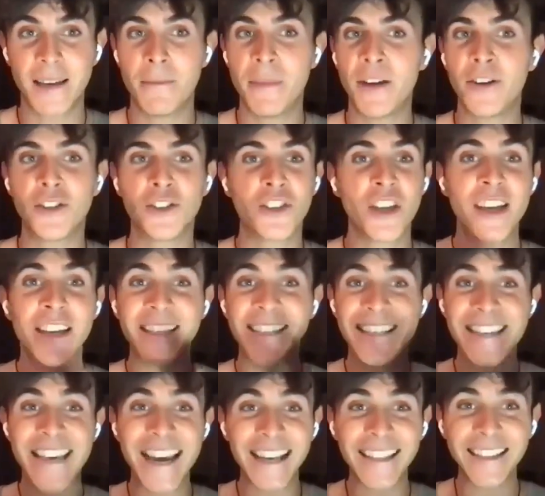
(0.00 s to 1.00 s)
Because
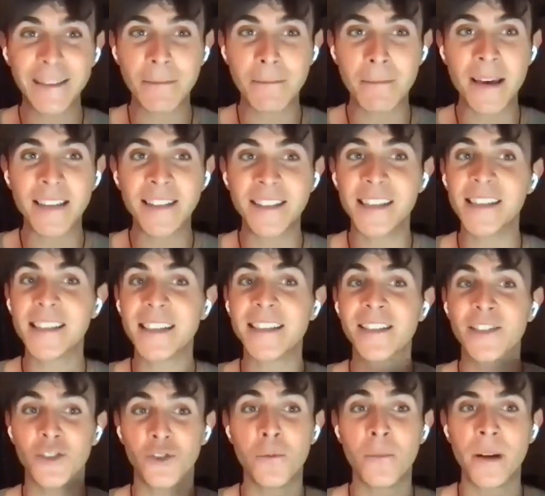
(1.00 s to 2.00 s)
chat message
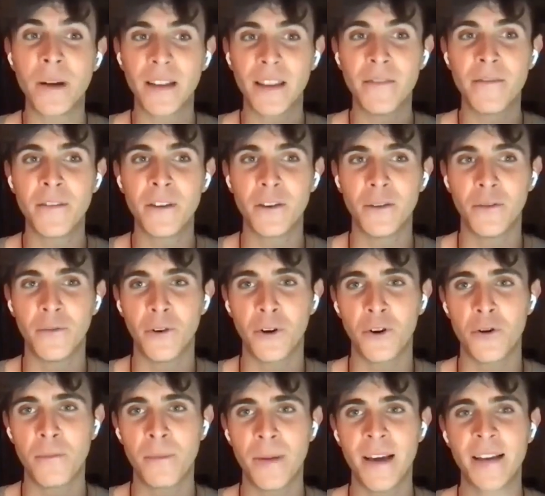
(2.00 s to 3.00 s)
is super difficult for
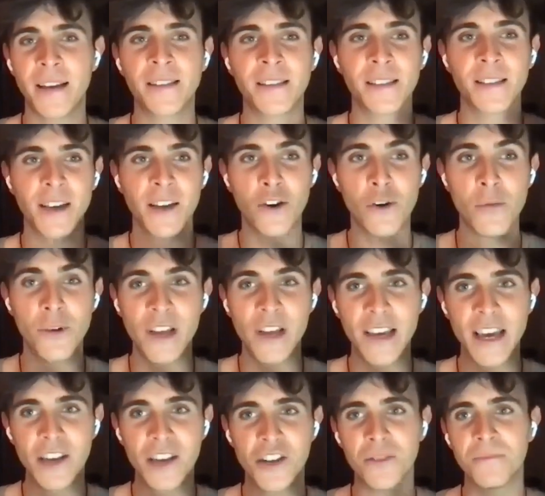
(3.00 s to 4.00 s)
complex
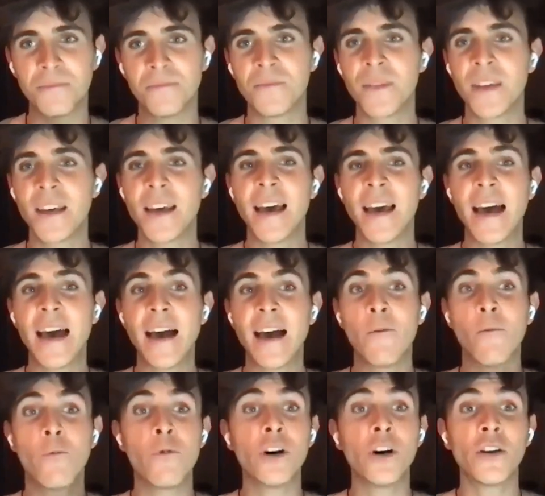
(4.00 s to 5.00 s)
communication.
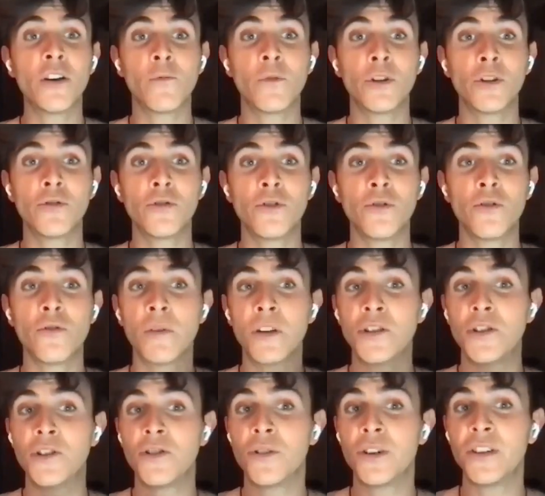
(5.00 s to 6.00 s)
What do you do
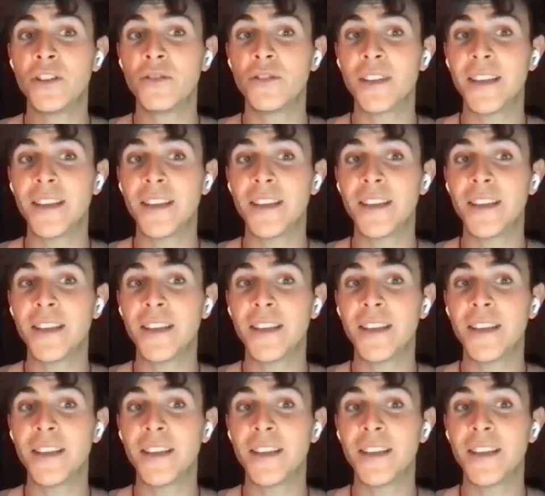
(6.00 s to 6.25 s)
when you